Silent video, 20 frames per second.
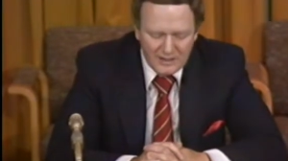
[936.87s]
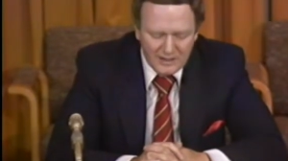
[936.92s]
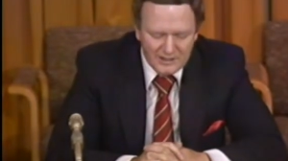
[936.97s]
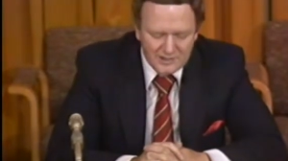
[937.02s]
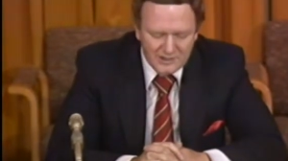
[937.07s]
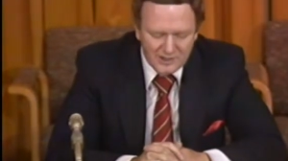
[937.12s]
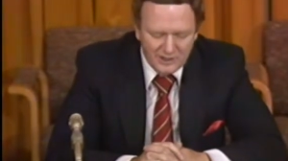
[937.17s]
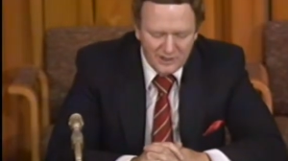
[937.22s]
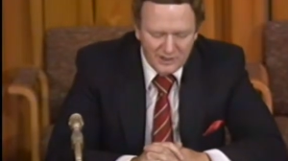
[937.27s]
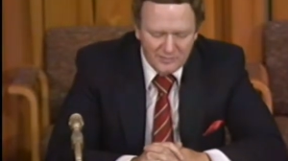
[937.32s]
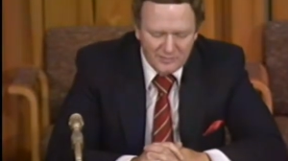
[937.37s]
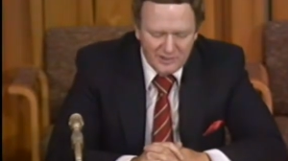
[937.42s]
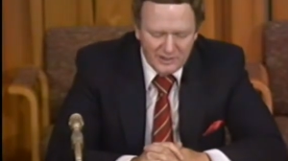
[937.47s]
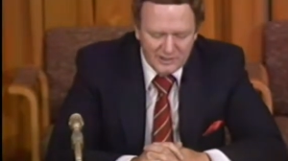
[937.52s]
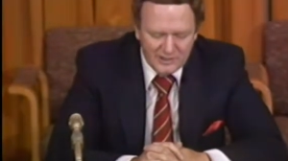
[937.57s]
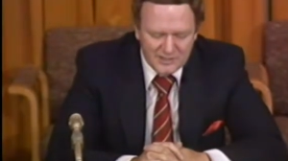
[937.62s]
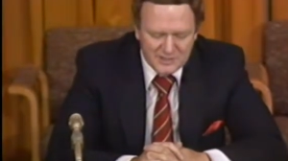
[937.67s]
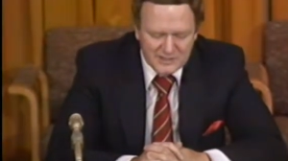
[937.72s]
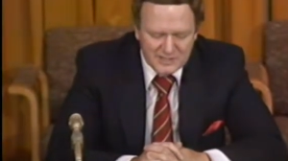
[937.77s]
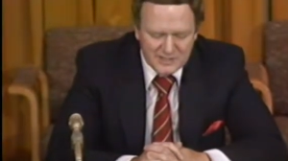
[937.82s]
John
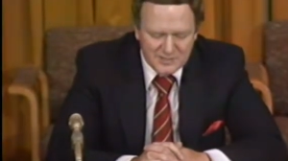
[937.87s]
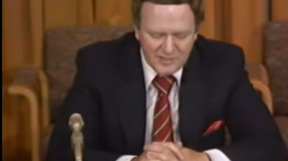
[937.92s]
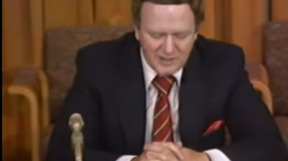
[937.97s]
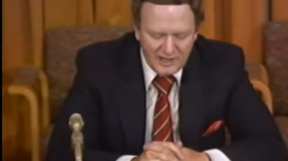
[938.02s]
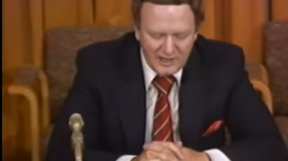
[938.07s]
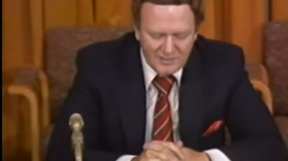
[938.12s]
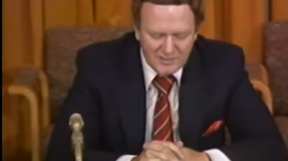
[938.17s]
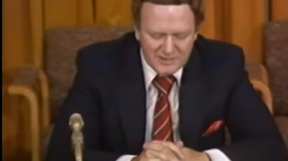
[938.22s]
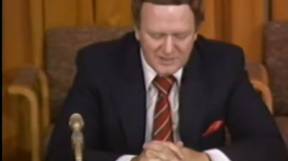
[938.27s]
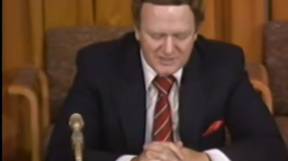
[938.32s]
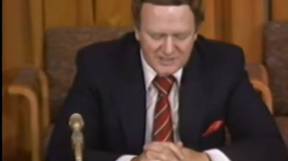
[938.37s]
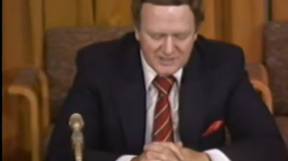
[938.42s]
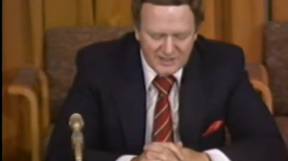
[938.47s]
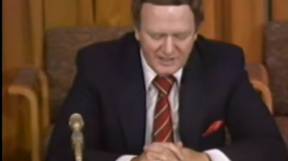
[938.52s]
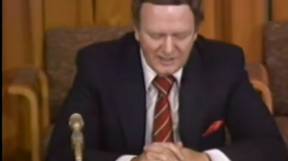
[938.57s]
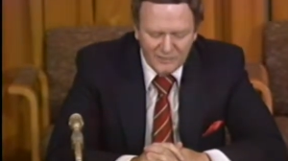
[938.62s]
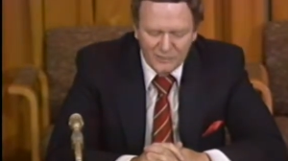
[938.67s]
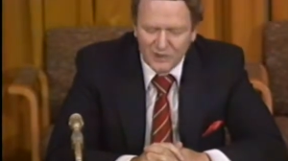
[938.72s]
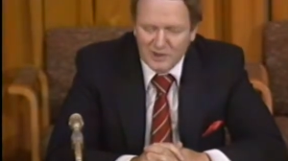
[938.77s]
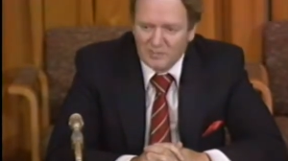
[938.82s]
Pearson's papers
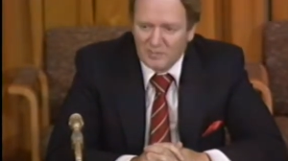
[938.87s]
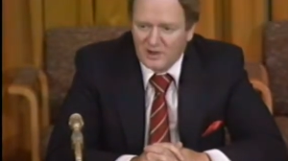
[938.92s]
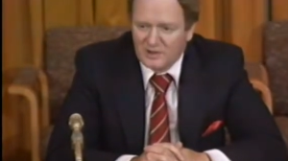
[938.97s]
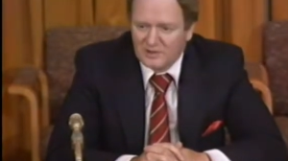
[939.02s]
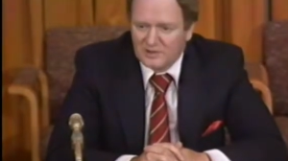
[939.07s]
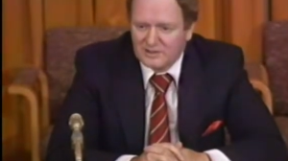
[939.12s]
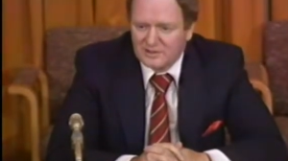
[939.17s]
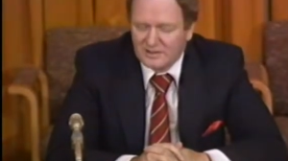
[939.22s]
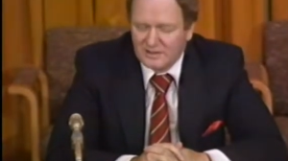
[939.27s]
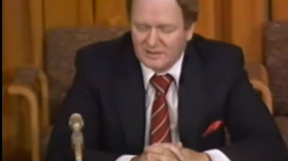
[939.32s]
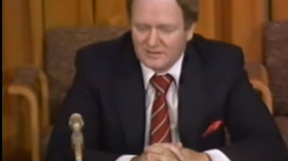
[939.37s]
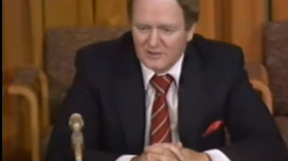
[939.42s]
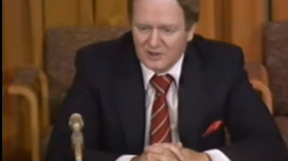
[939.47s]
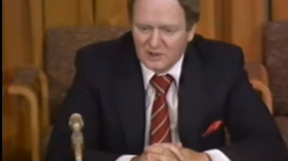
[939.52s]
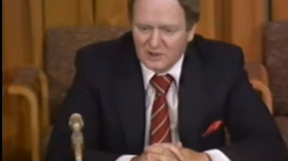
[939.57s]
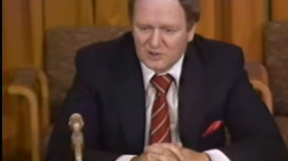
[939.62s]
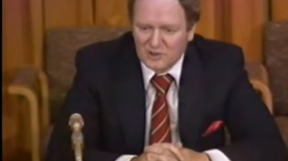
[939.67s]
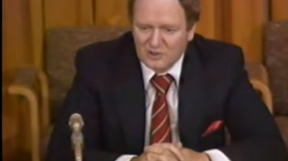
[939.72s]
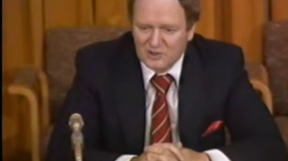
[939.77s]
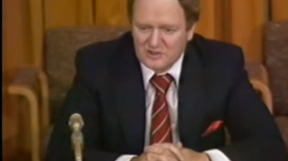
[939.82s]
say, what about uh, the
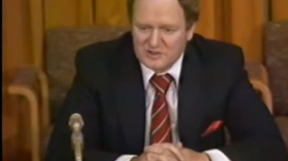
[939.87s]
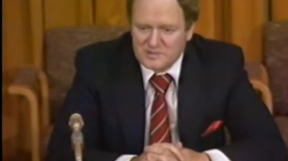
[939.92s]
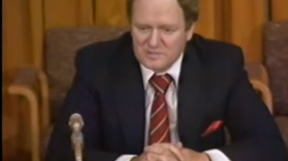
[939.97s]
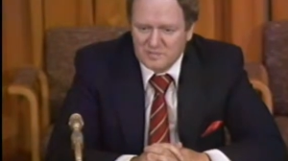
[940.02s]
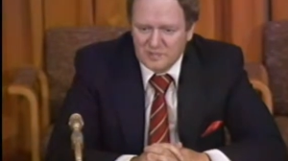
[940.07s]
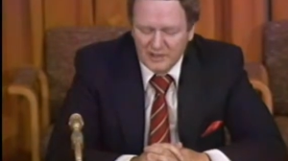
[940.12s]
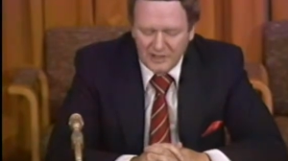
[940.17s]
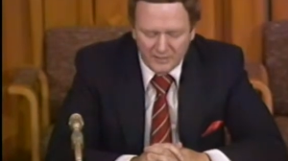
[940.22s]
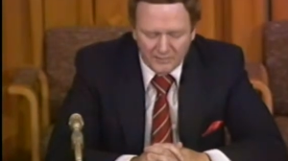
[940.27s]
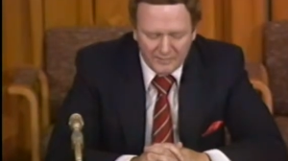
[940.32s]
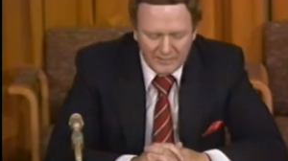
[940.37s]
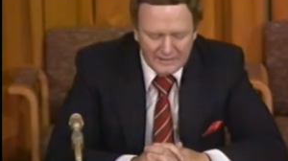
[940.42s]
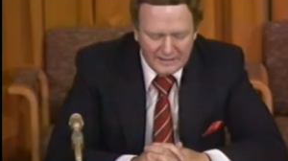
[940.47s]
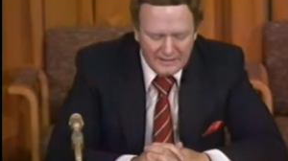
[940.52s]
girl's pimp?